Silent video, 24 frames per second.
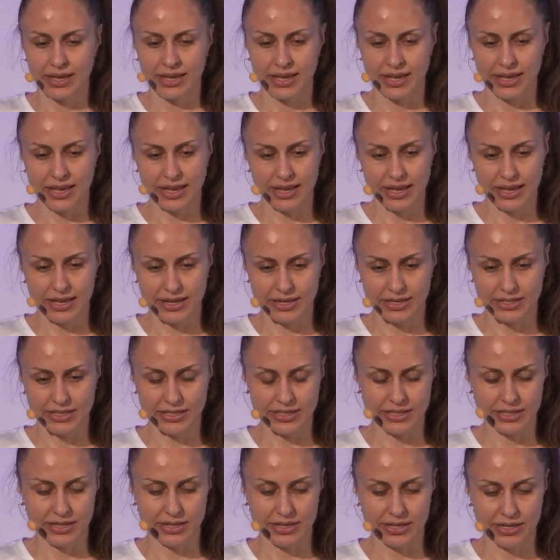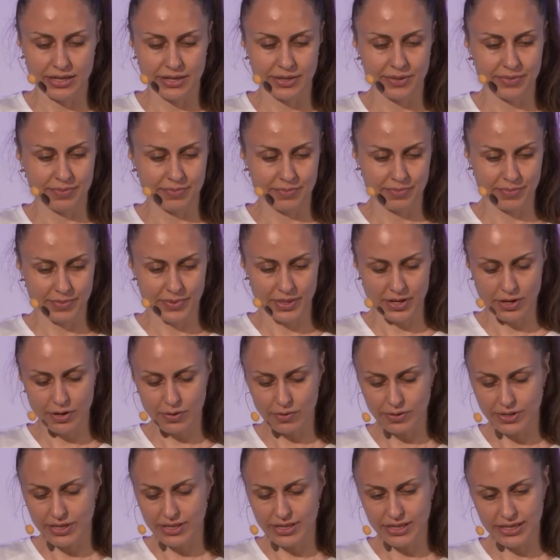And not
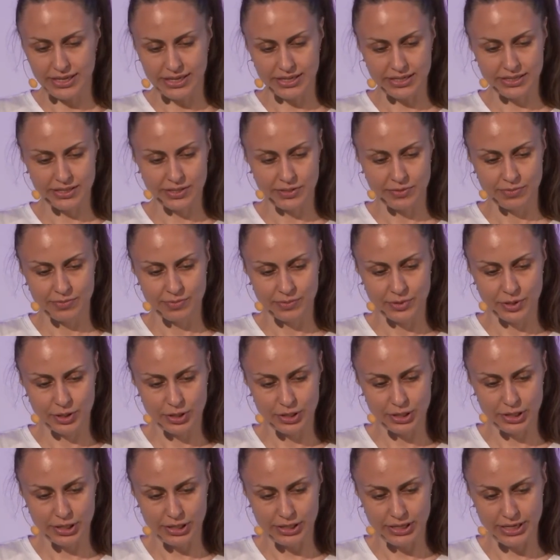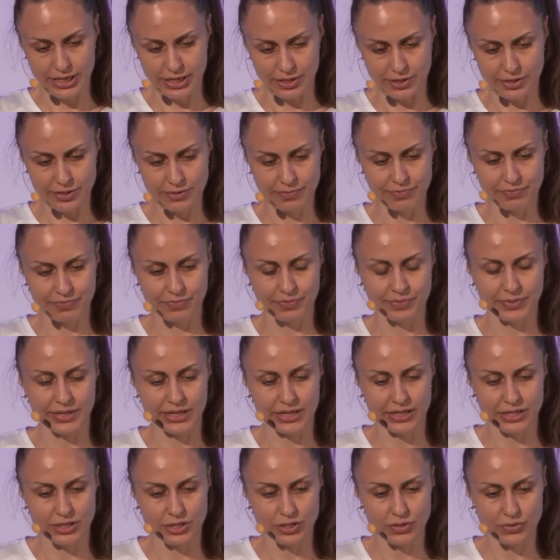only this, clear
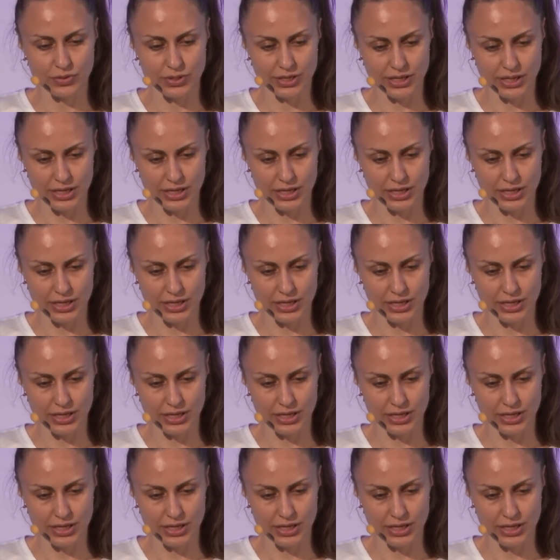and do